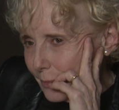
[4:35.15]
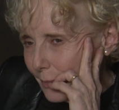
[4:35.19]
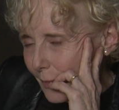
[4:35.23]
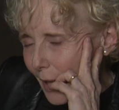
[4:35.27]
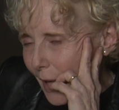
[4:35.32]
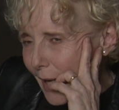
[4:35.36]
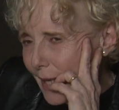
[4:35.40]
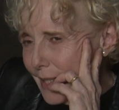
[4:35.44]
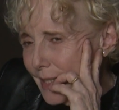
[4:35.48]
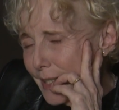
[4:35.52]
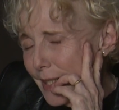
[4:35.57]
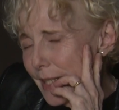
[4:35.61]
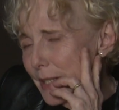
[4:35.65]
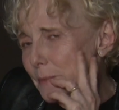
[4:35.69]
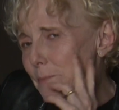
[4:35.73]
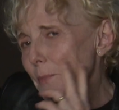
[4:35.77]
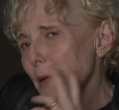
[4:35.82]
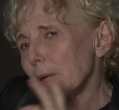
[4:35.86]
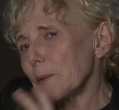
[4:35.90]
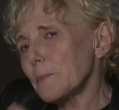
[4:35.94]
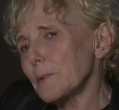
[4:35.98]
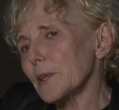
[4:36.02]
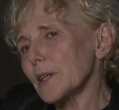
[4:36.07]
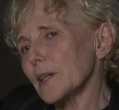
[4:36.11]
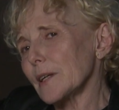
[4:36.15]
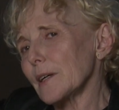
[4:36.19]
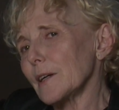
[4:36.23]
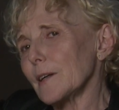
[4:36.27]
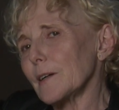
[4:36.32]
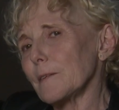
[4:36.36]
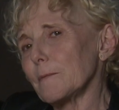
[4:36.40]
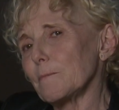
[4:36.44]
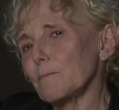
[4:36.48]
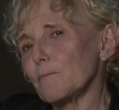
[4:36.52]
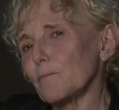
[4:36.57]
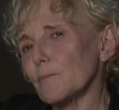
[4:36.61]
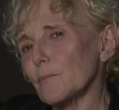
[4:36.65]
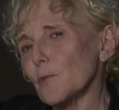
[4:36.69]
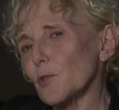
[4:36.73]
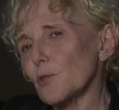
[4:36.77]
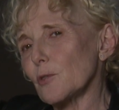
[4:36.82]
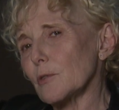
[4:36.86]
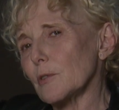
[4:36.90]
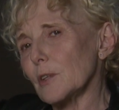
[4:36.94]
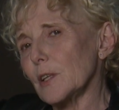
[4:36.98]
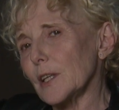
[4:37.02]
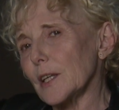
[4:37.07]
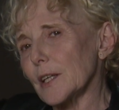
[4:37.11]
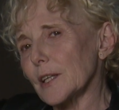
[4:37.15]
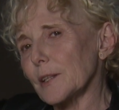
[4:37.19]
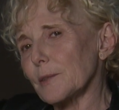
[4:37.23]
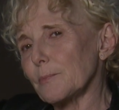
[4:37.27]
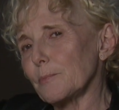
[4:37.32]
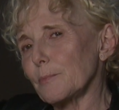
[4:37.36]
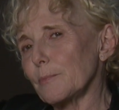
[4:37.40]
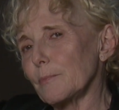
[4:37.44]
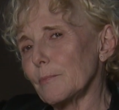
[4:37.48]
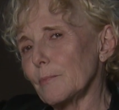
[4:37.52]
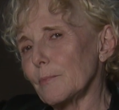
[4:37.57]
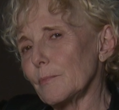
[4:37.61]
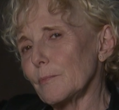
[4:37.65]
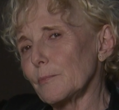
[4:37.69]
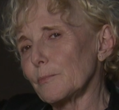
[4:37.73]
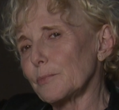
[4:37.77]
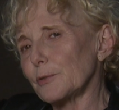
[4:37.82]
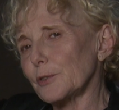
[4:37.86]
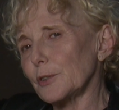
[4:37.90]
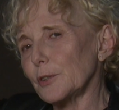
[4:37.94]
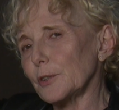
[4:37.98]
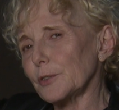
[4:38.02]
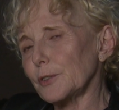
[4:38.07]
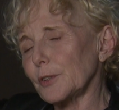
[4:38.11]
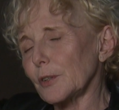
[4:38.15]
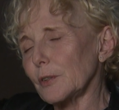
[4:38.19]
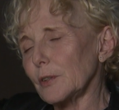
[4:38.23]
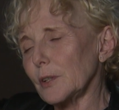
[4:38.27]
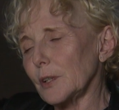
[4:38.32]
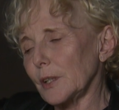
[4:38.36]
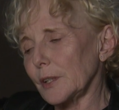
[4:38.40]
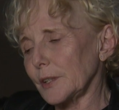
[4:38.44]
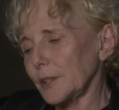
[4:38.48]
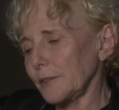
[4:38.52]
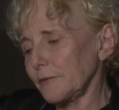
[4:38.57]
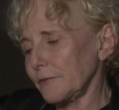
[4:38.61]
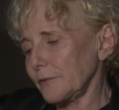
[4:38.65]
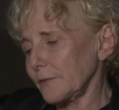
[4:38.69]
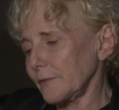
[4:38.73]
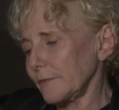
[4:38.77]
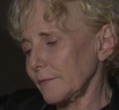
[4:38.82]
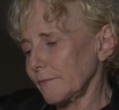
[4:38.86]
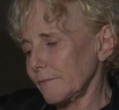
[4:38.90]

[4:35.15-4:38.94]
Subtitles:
I think maybe Juliette brought a lot of